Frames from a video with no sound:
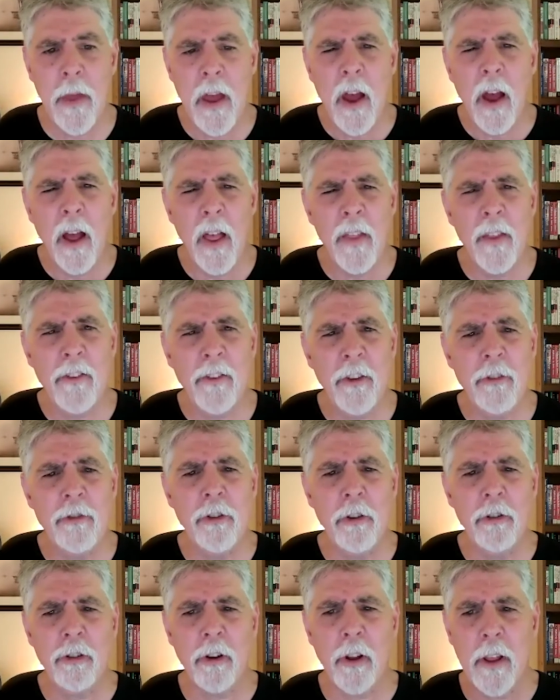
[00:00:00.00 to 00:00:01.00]
this is
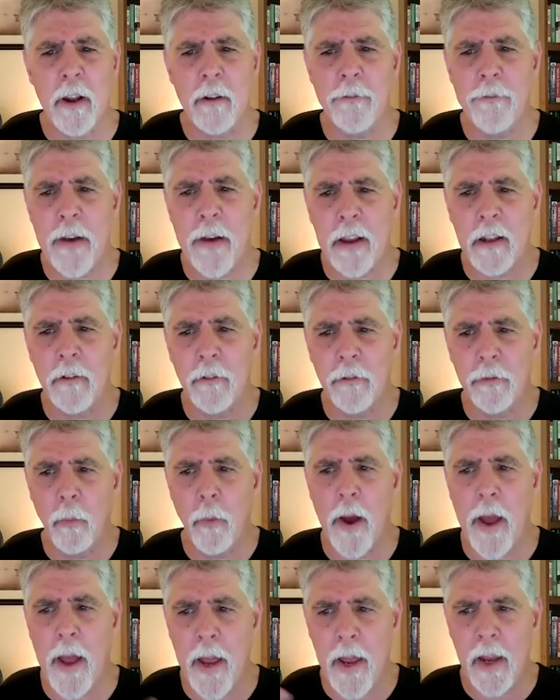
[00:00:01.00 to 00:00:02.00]
usually an effective
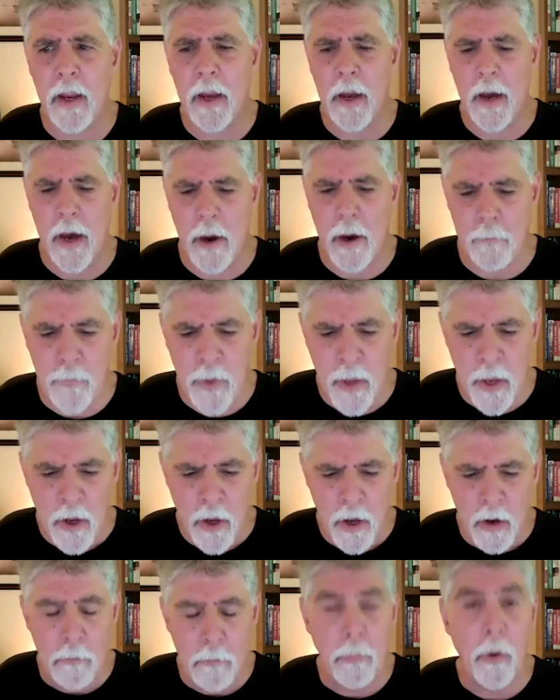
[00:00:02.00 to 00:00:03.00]
way,
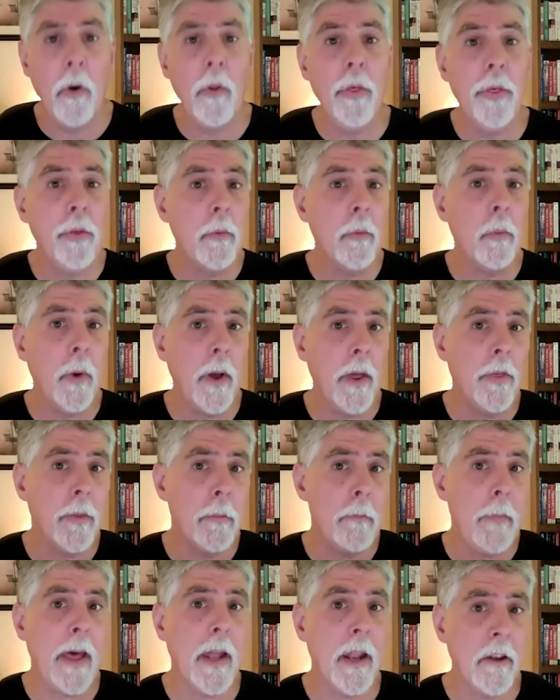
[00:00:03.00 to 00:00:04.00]
both with
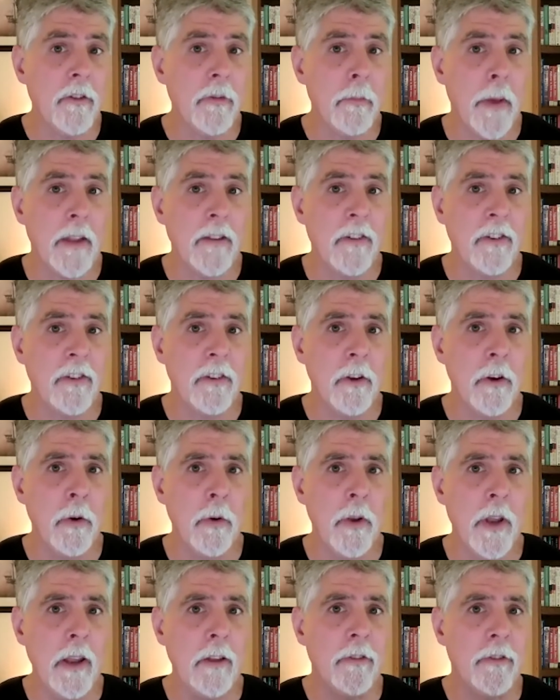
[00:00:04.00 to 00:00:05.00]
management
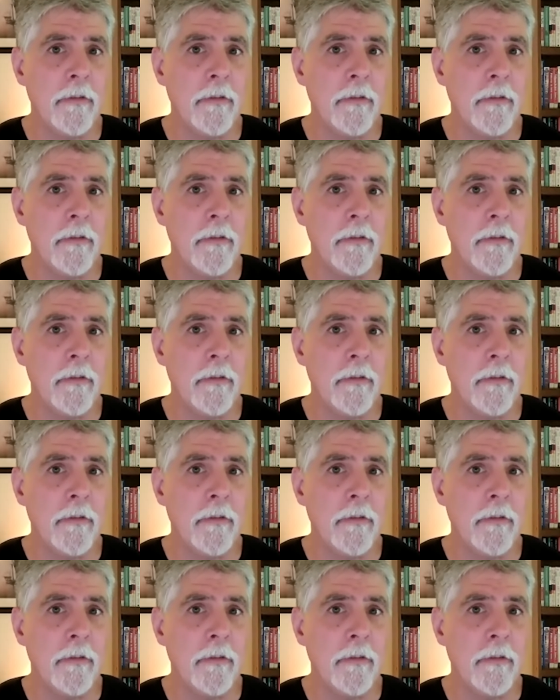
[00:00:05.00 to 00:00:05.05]
who needs